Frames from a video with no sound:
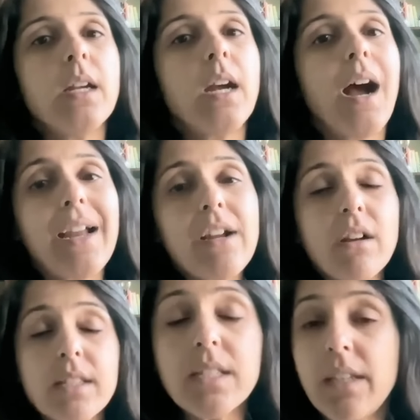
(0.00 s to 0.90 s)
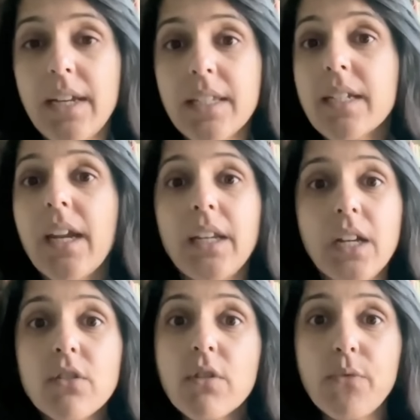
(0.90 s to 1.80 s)
High oxalate can
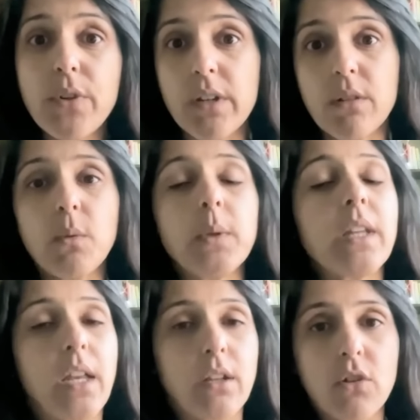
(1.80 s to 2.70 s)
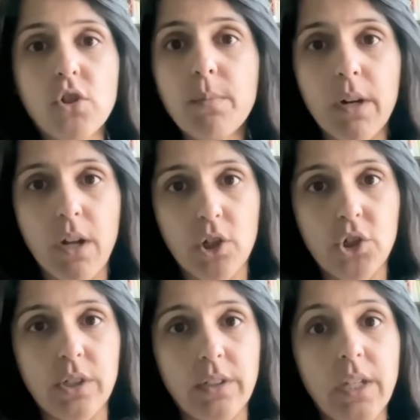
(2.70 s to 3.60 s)
interfere with energy
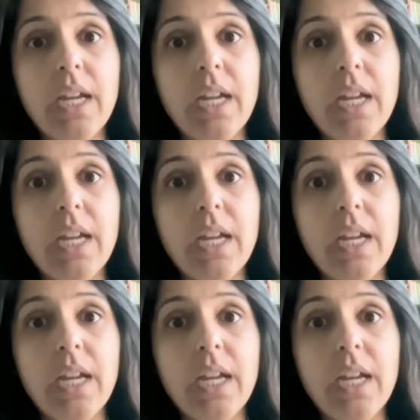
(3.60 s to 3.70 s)
production